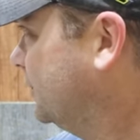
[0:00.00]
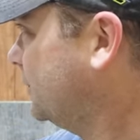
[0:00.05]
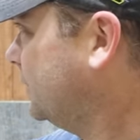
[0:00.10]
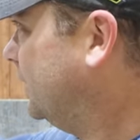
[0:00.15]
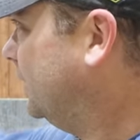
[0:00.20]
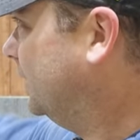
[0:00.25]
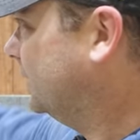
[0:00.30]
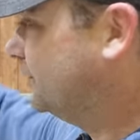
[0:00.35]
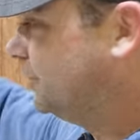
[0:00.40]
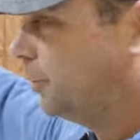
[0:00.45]
just
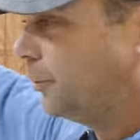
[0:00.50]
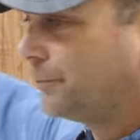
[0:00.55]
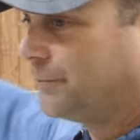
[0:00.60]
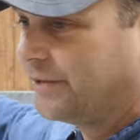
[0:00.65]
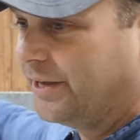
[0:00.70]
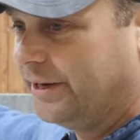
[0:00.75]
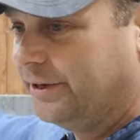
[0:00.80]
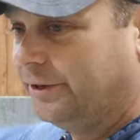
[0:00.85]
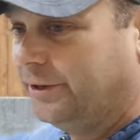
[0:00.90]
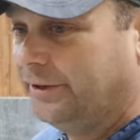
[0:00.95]
kind of tarp
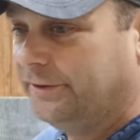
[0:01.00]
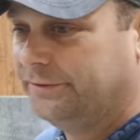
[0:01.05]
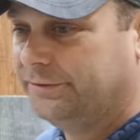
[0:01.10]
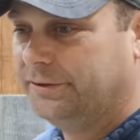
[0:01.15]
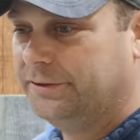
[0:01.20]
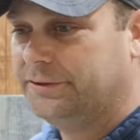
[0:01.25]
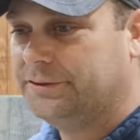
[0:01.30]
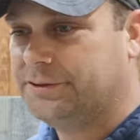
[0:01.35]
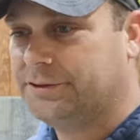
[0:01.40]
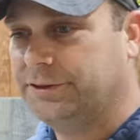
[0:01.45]
that
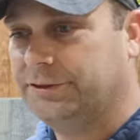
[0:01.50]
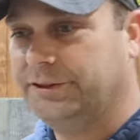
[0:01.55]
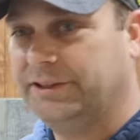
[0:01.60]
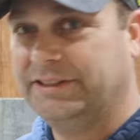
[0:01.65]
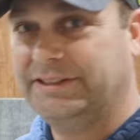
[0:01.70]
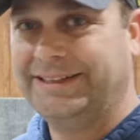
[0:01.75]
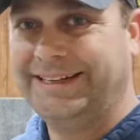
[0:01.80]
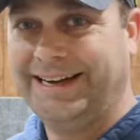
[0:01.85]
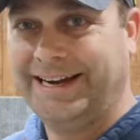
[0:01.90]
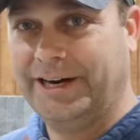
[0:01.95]
off so
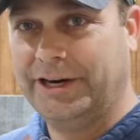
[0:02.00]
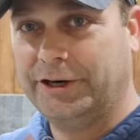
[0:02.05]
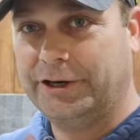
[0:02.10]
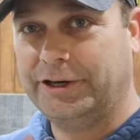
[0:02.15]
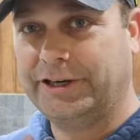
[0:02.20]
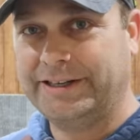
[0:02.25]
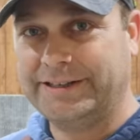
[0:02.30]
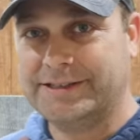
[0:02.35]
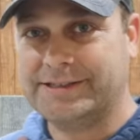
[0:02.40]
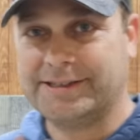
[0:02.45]
that the
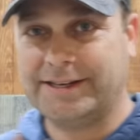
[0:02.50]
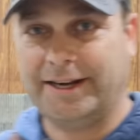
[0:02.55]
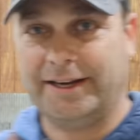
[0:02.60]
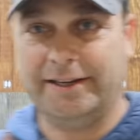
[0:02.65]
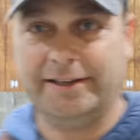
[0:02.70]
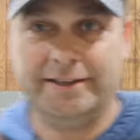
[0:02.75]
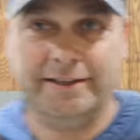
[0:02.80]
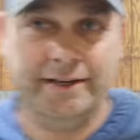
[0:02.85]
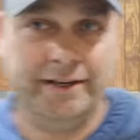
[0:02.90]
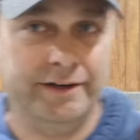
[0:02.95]
air can
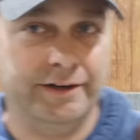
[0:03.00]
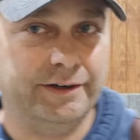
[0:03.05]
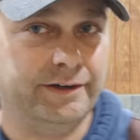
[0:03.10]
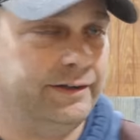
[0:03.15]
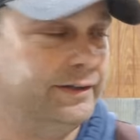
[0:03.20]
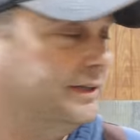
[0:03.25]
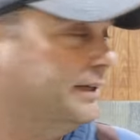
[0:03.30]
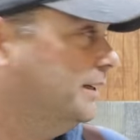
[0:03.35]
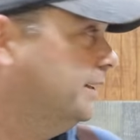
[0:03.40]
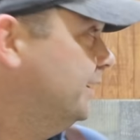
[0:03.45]
stay in
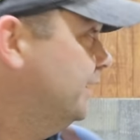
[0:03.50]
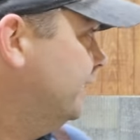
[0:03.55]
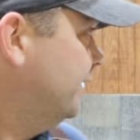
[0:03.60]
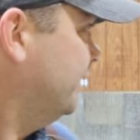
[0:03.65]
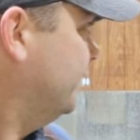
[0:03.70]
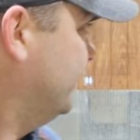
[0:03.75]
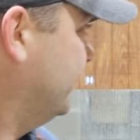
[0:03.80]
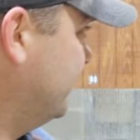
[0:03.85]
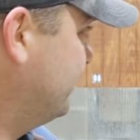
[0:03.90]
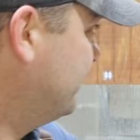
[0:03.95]
here.
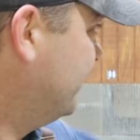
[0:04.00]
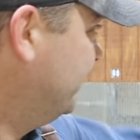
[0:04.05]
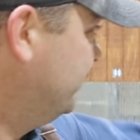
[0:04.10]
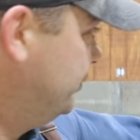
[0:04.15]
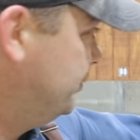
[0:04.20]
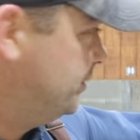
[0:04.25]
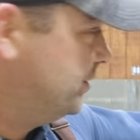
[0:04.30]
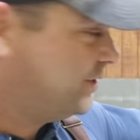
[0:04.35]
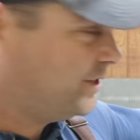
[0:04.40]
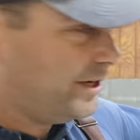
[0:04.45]
And I may
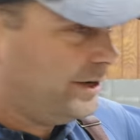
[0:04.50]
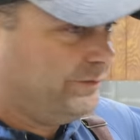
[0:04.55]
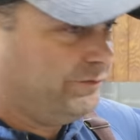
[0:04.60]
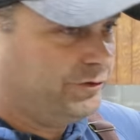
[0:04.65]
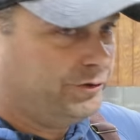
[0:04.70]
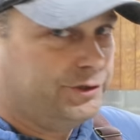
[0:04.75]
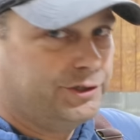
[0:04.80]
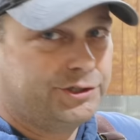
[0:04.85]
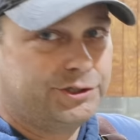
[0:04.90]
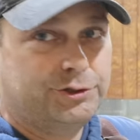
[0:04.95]
do the same
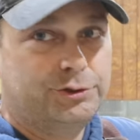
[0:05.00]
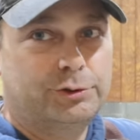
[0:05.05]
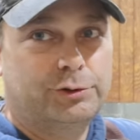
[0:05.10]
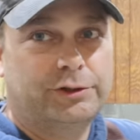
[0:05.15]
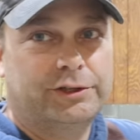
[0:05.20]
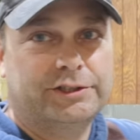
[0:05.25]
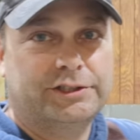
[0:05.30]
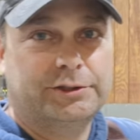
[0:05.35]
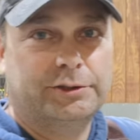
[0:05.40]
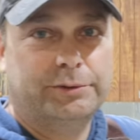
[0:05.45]
for this
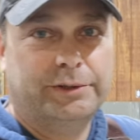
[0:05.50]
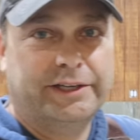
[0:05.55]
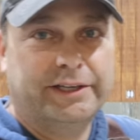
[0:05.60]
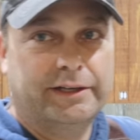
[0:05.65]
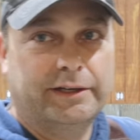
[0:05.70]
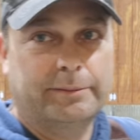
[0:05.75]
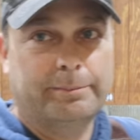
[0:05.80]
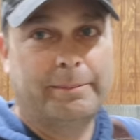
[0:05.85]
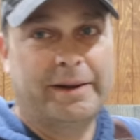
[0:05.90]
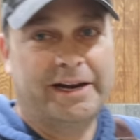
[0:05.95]
door until we
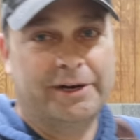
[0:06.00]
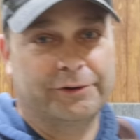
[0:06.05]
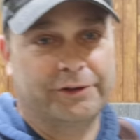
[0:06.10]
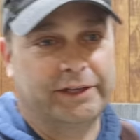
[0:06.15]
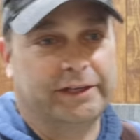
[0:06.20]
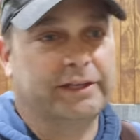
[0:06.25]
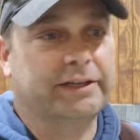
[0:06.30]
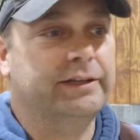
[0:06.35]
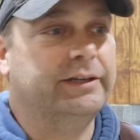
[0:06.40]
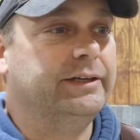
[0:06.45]
get it
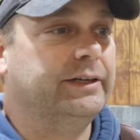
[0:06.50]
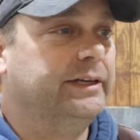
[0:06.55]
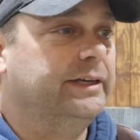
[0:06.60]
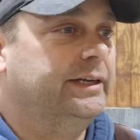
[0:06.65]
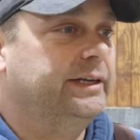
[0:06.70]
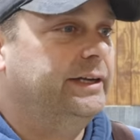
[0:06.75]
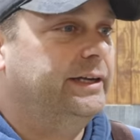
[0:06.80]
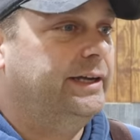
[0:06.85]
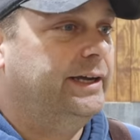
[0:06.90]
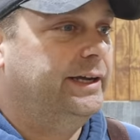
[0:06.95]
mounted.
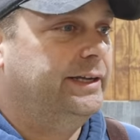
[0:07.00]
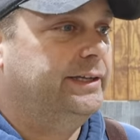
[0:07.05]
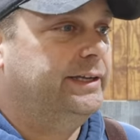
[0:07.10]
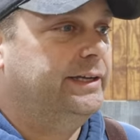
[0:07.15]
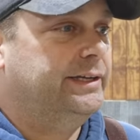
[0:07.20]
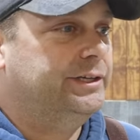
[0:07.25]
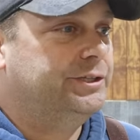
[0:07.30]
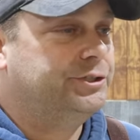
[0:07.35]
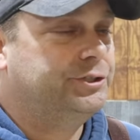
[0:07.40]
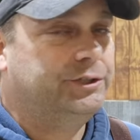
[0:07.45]
And
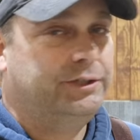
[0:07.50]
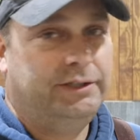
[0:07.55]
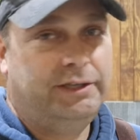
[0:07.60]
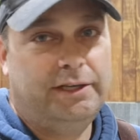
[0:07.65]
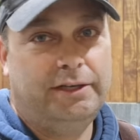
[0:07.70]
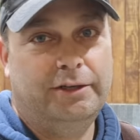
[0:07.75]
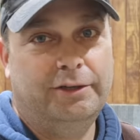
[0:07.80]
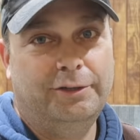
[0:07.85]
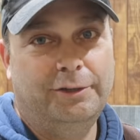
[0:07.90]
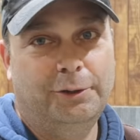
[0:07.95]
then it should
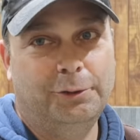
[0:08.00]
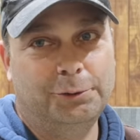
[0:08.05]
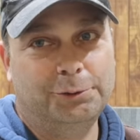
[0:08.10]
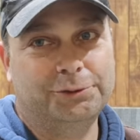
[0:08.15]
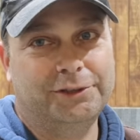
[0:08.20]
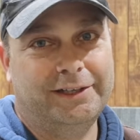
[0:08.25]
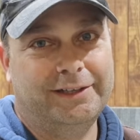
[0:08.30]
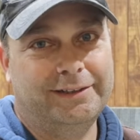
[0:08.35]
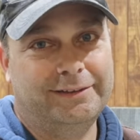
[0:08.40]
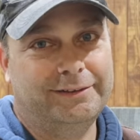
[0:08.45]

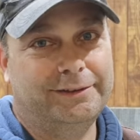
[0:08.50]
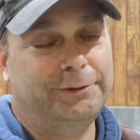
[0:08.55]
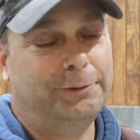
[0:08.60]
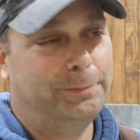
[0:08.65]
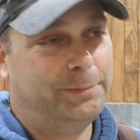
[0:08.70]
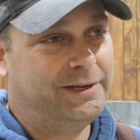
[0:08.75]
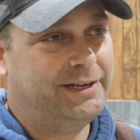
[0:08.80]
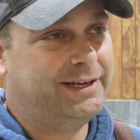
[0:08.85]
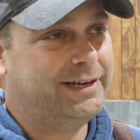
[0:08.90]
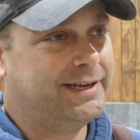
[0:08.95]
hold a
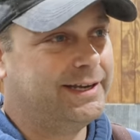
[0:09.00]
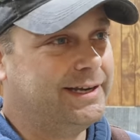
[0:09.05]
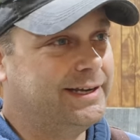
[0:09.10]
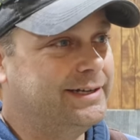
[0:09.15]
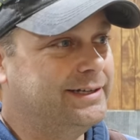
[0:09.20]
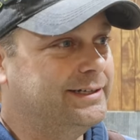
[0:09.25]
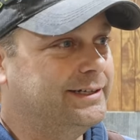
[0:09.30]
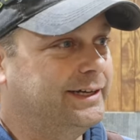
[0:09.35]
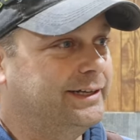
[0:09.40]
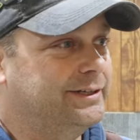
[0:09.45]
little bit of
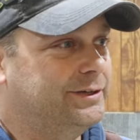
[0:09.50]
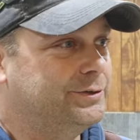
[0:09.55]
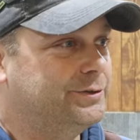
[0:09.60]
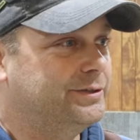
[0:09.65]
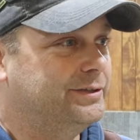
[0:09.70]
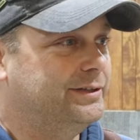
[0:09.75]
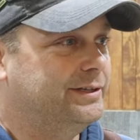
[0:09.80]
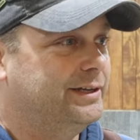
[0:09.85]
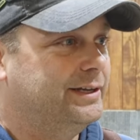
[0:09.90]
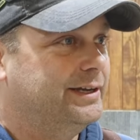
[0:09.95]
heat. I
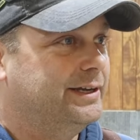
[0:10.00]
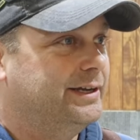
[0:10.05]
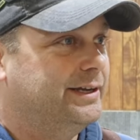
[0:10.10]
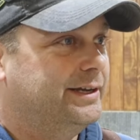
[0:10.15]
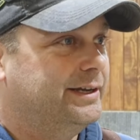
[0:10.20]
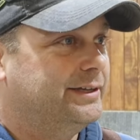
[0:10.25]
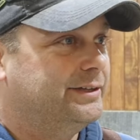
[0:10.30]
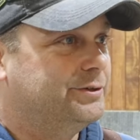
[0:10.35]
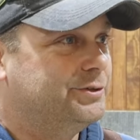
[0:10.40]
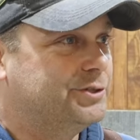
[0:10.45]
know
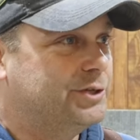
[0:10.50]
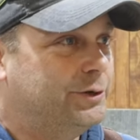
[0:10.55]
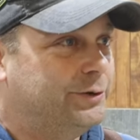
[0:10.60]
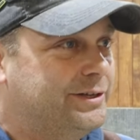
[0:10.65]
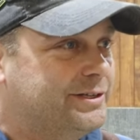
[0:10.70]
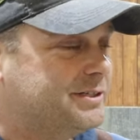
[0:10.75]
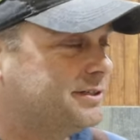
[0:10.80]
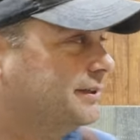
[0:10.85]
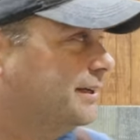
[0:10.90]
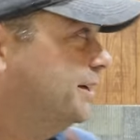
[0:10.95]
there's
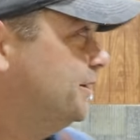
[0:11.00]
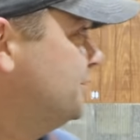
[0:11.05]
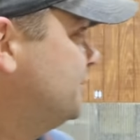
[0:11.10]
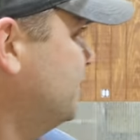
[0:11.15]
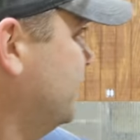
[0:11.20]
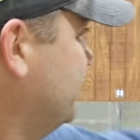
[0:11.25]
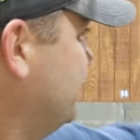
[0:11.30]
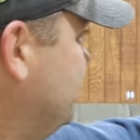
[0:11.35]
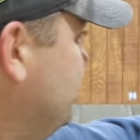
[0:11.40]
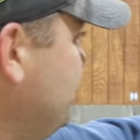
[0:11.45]
no insulation. I